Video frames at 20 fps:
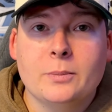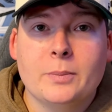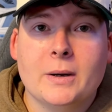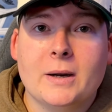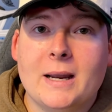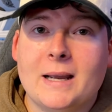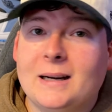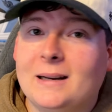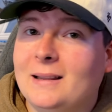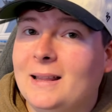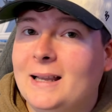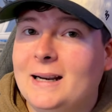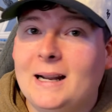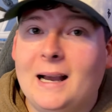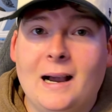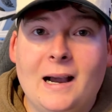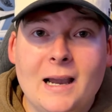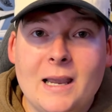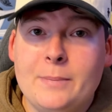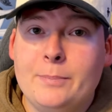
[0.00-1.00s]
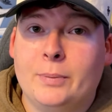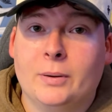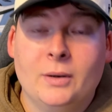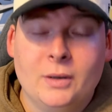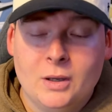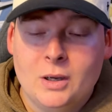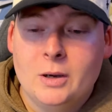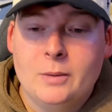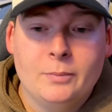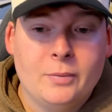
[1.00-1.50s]
pair had a lot of hype
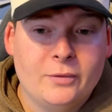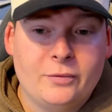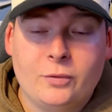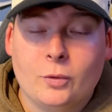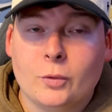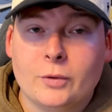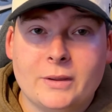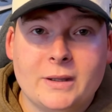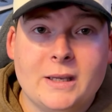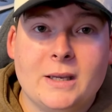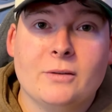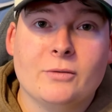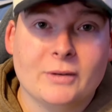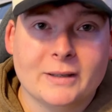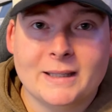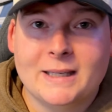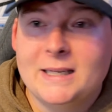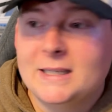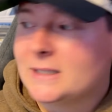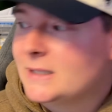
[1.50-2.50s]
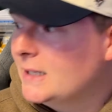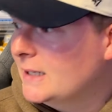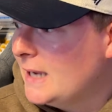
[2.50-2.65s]
before the release.